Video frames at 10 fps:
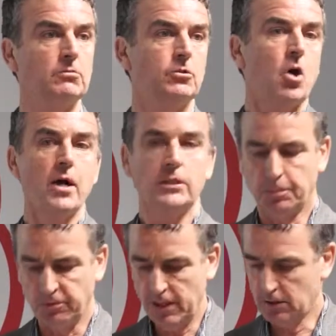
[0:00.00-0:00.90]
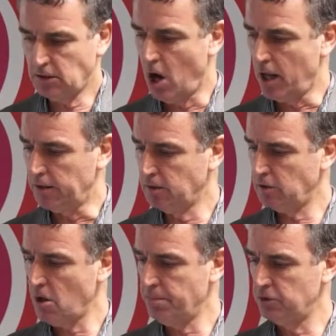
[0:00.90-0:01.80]
trying to prevent the
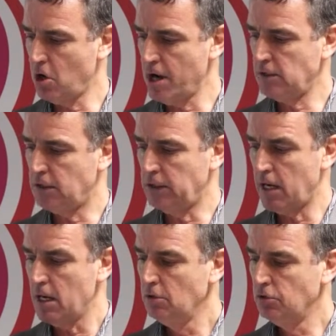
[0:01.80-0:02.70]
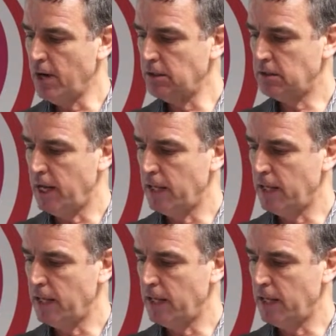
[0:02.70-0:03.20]
silence, trying to get drugs and